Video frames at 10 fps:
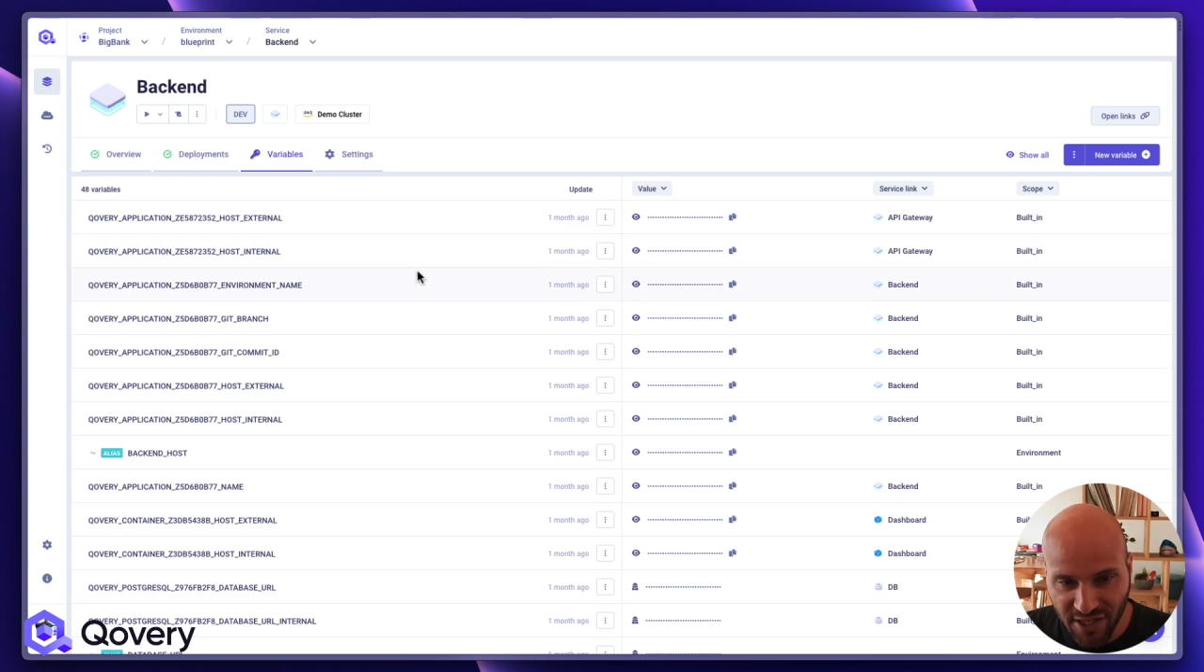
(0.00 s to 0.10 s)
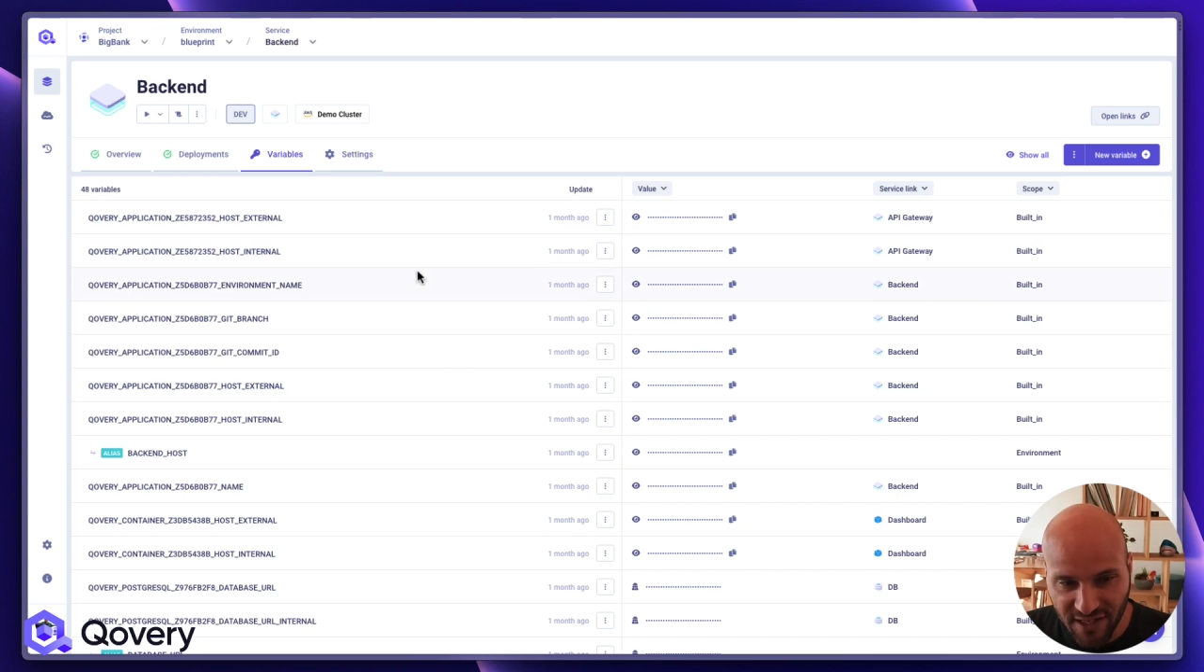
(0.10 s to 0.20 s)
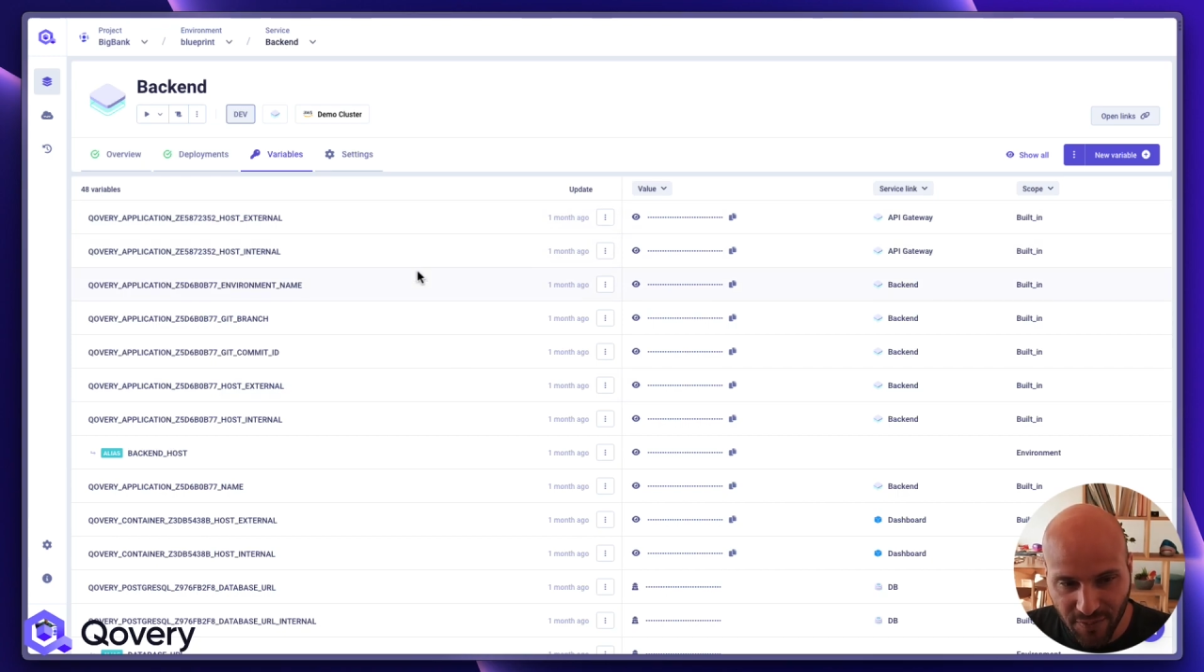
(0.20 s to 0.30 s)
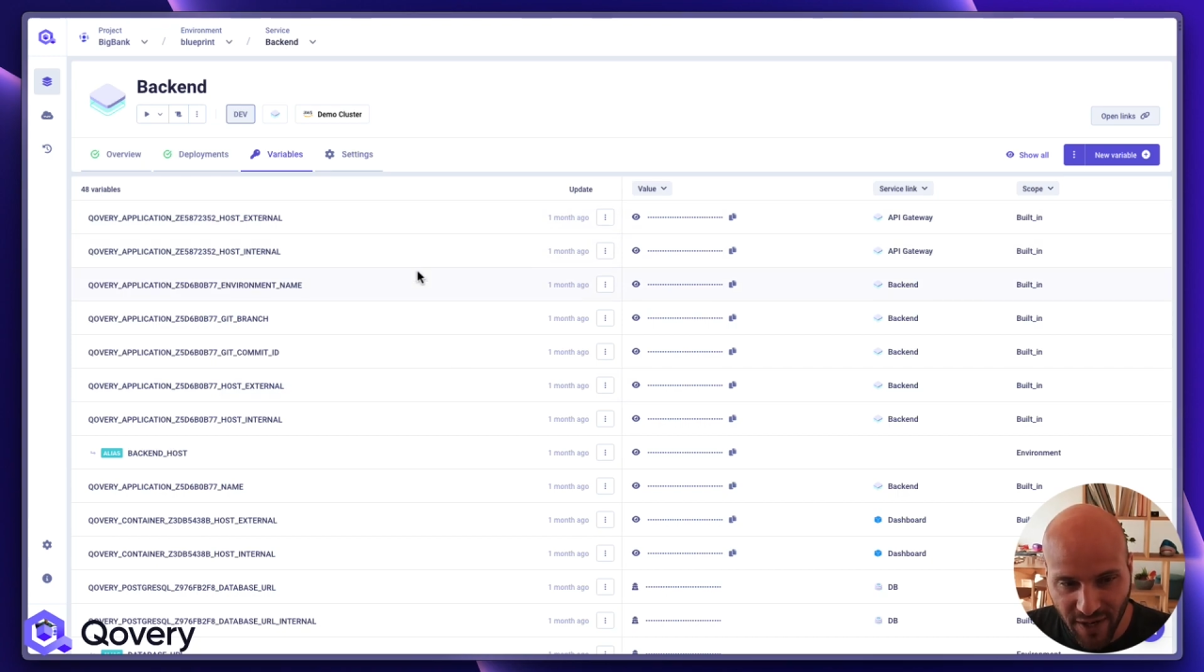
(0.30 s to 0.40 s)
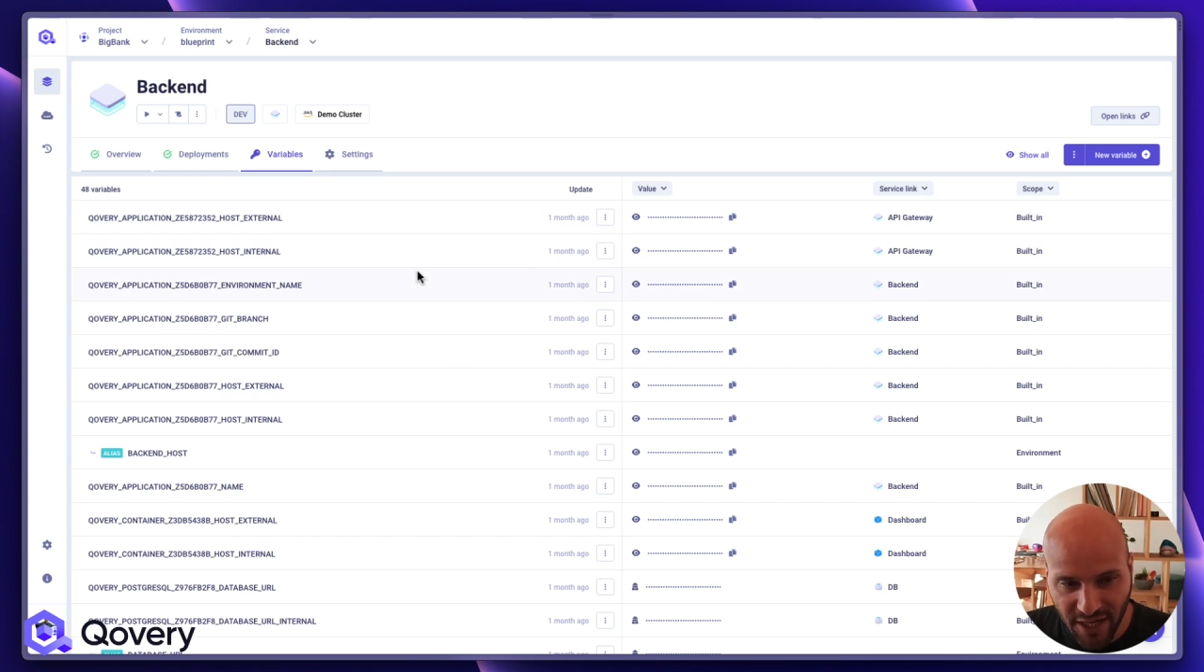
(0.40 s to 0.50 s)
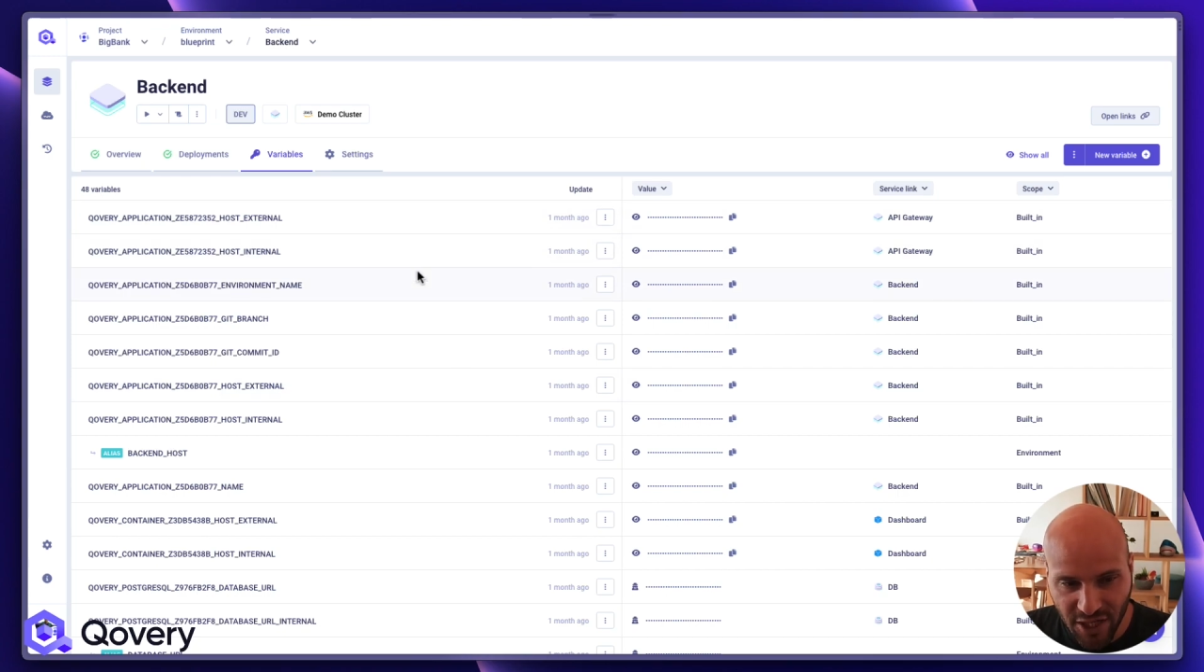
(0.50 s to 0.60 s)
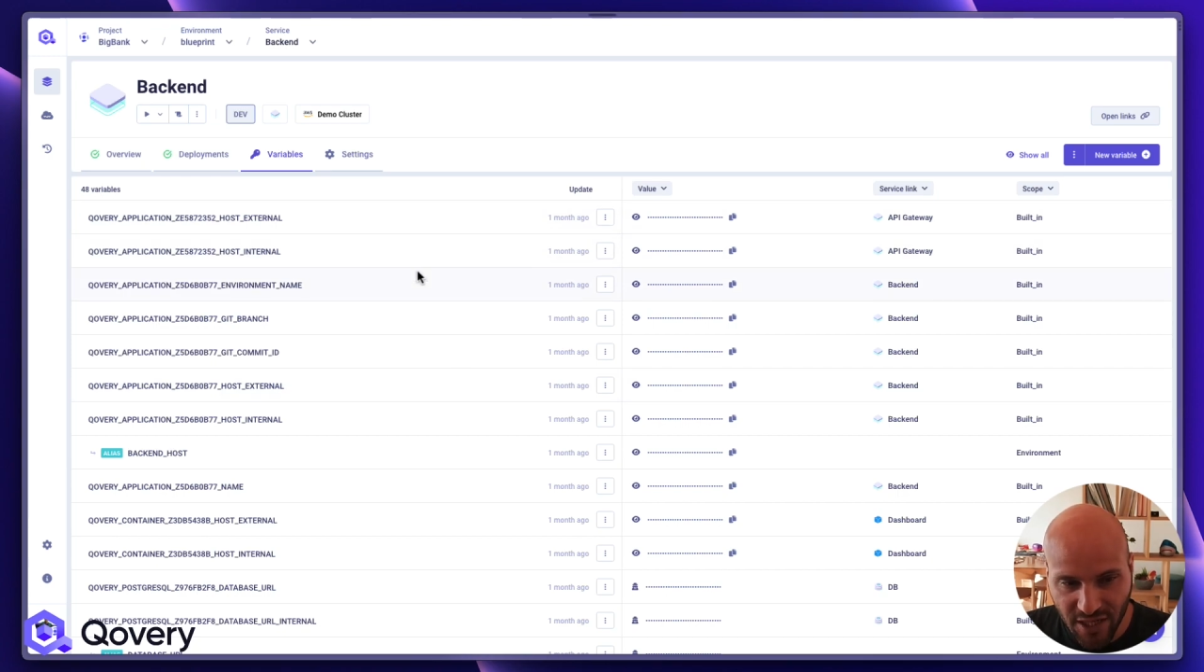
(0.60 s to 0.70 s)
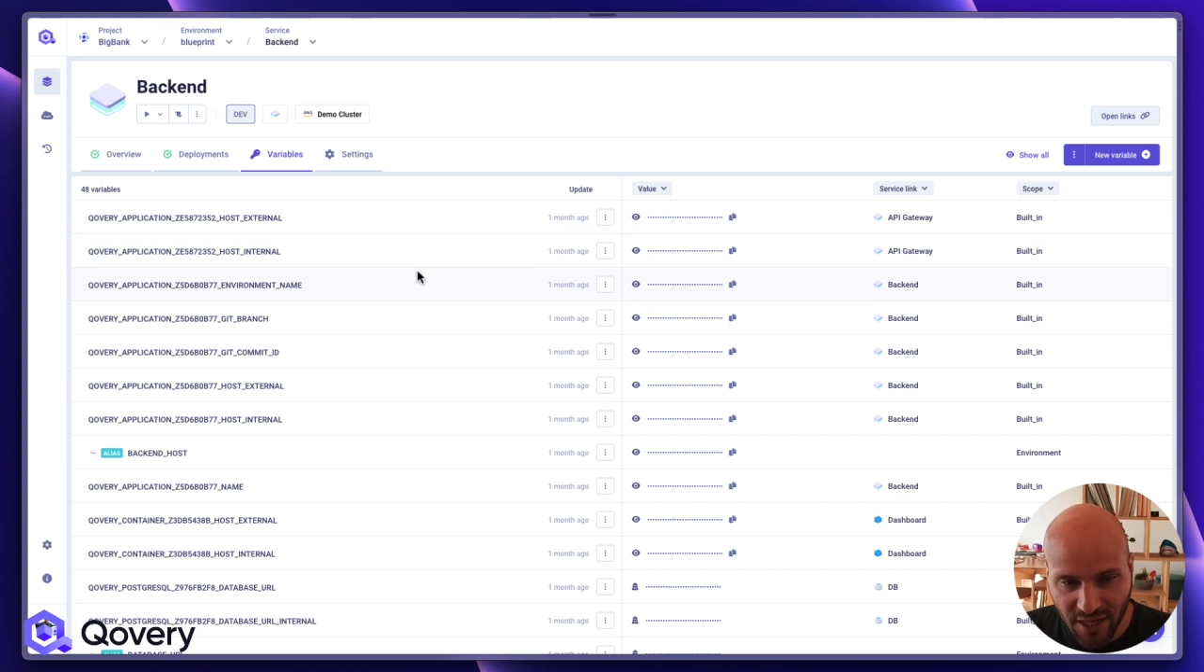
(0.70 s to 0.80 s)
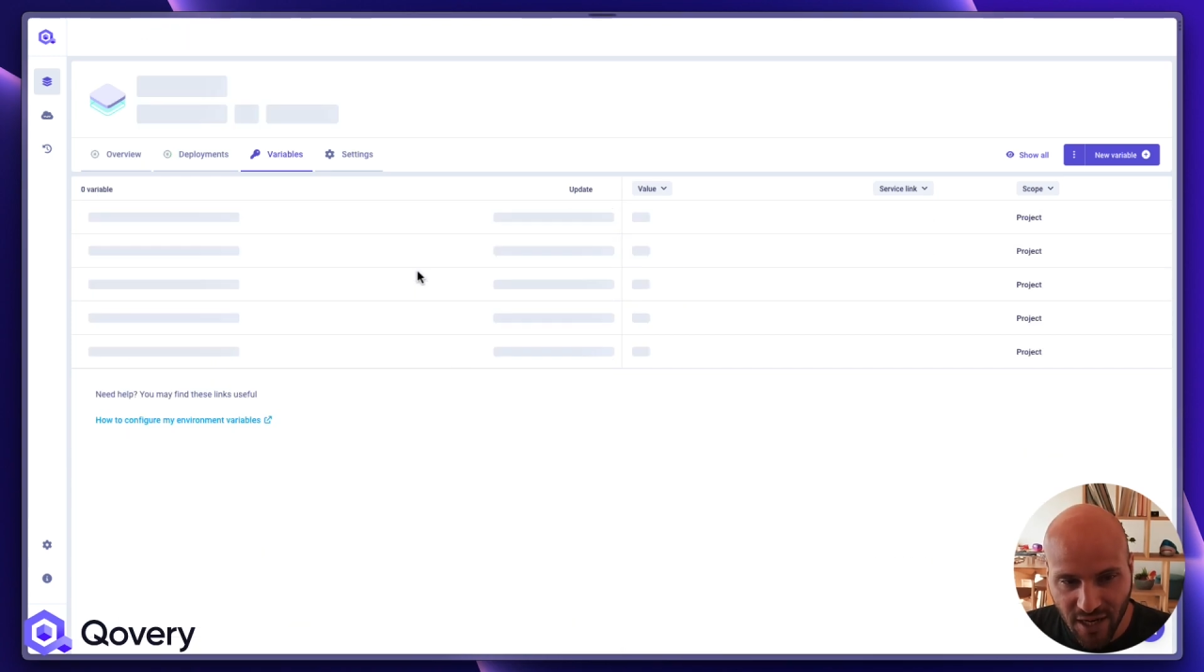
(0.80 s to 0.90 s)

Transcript: this page,